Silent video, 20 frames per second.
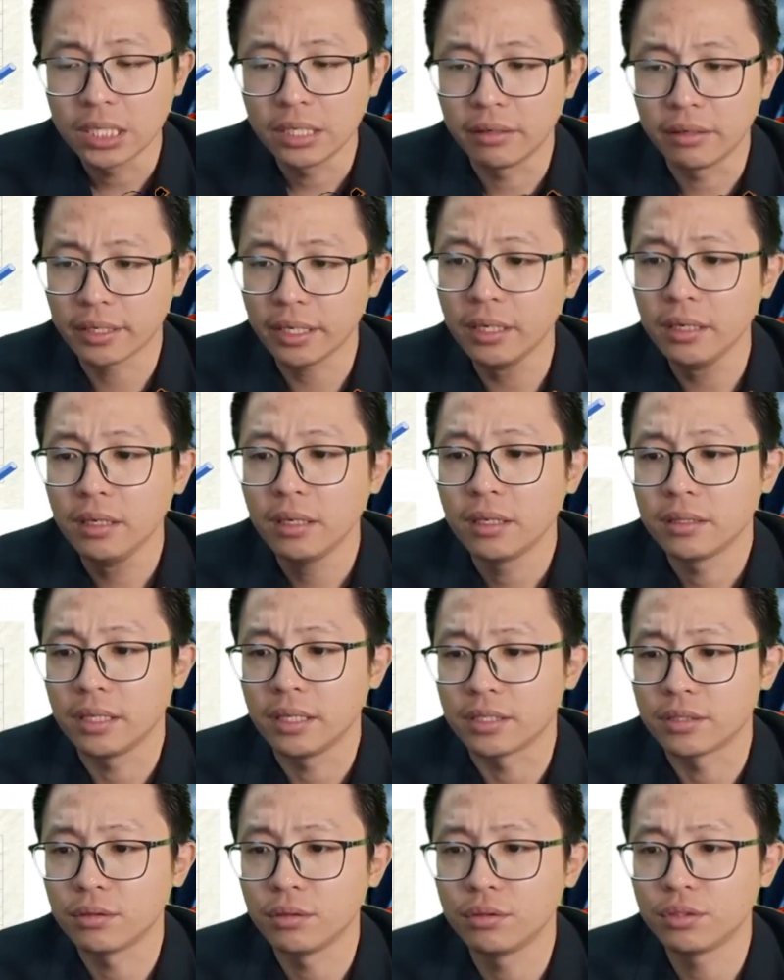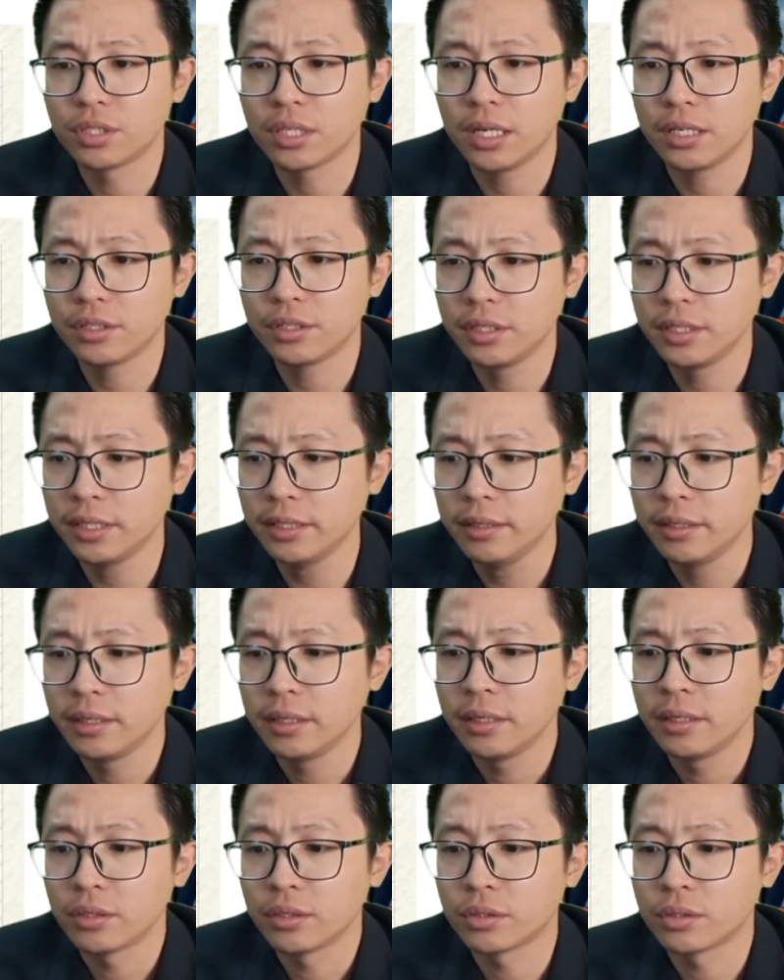Okay, there's no charge here.
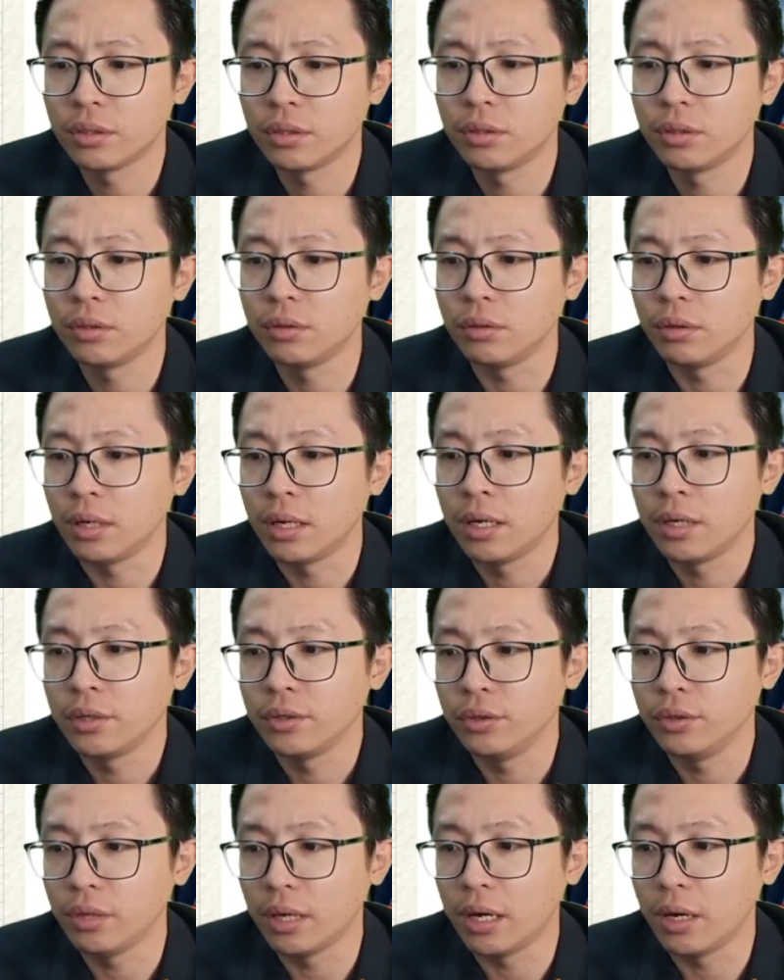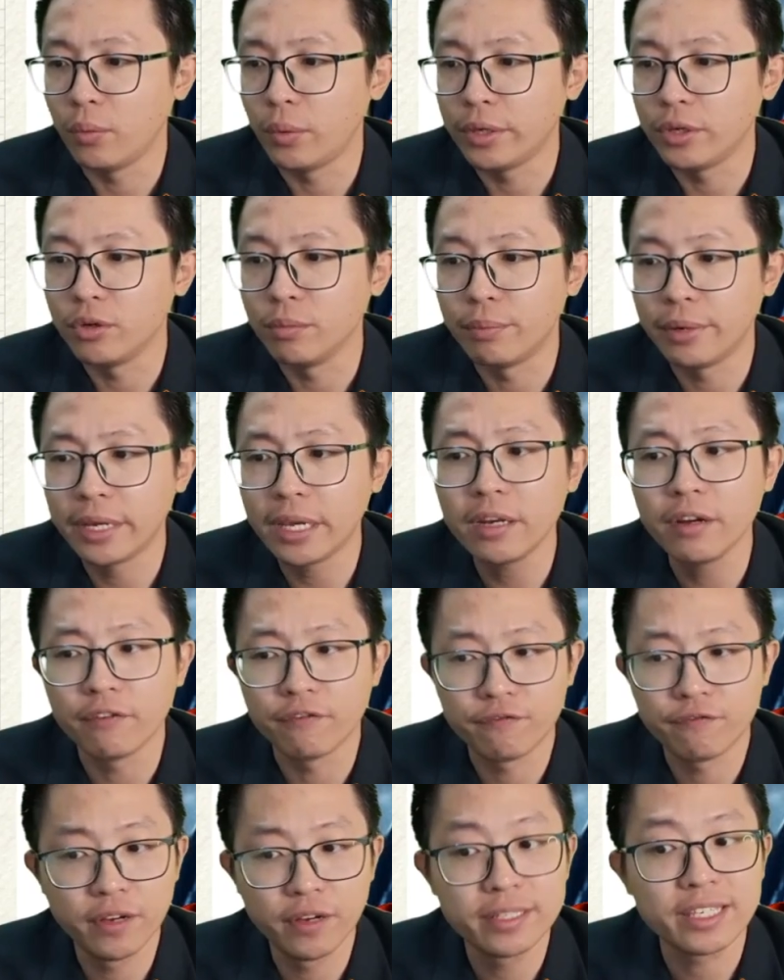So when you bring in the
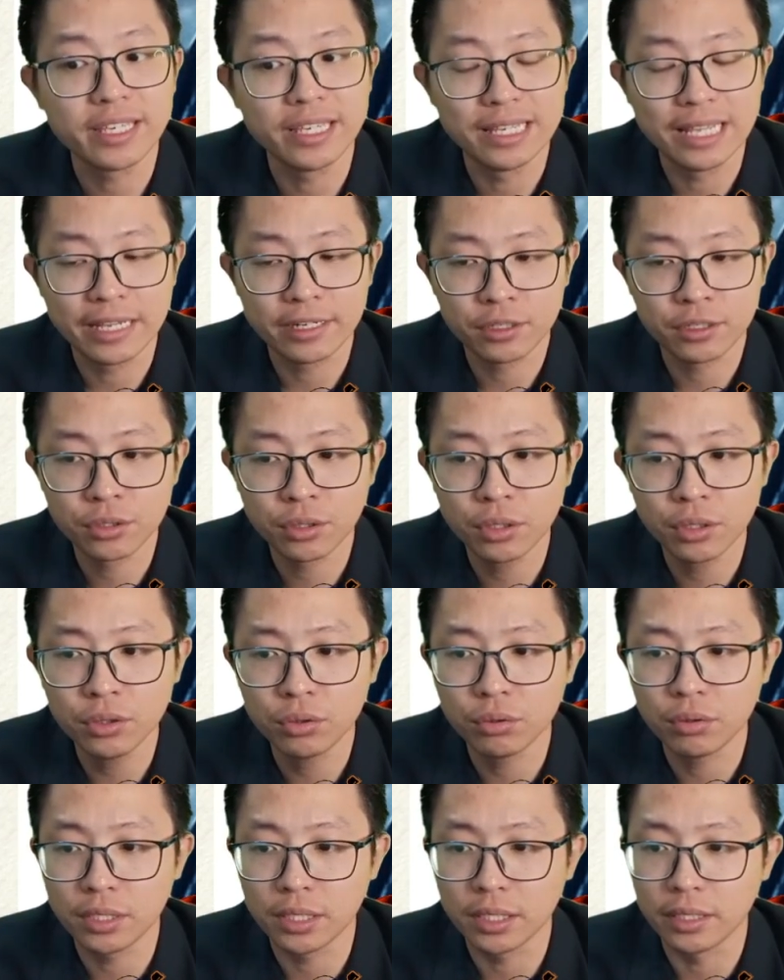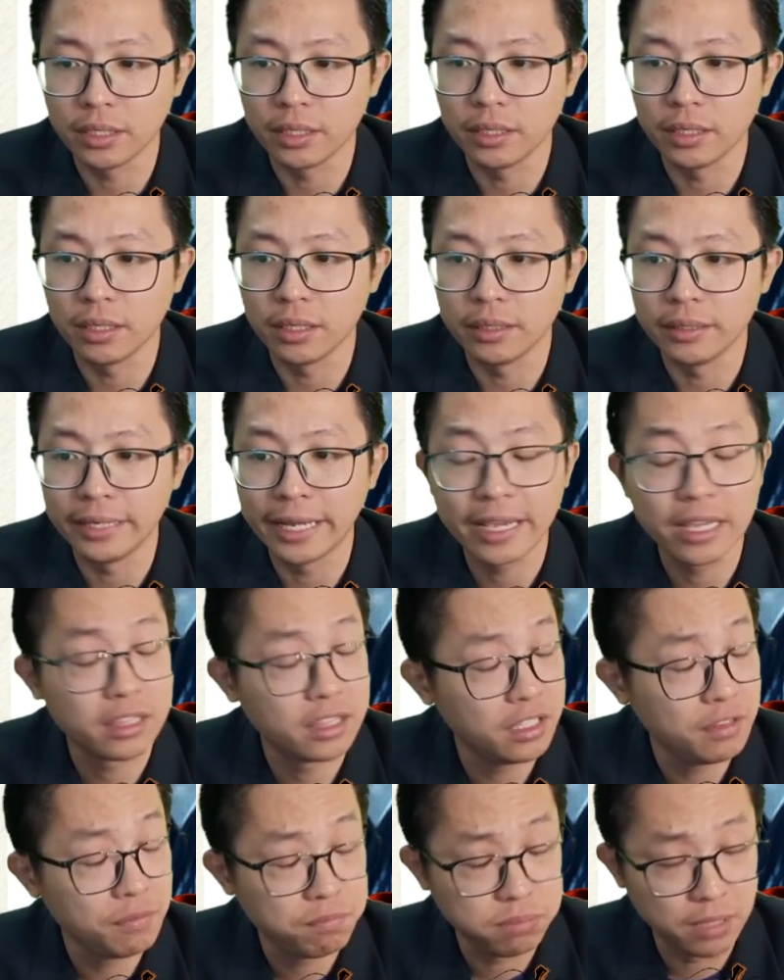first electron to the
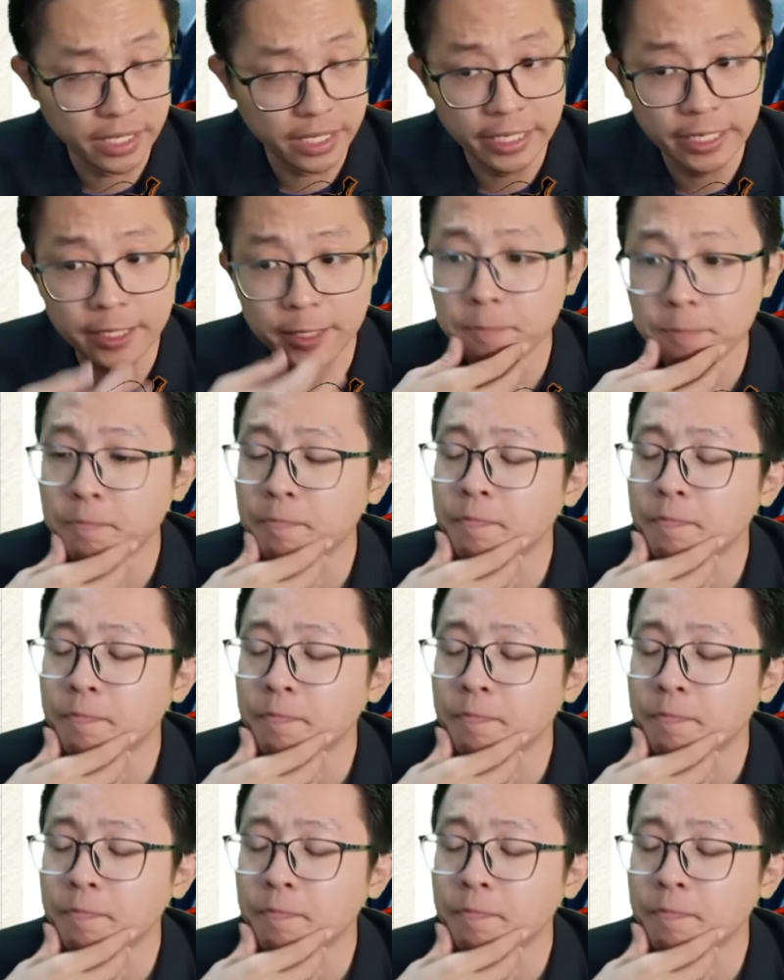negative plate,